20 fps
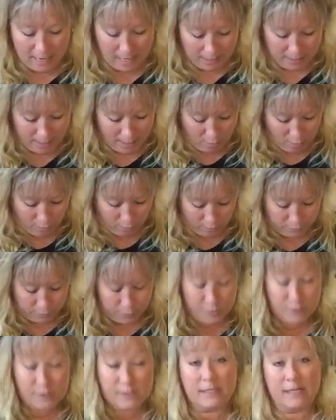and the air holes
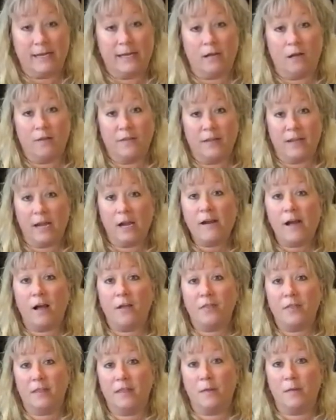are just letting all the air
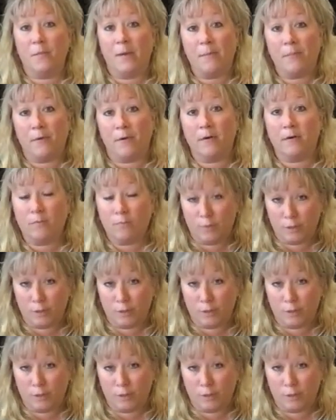out, then the pepper,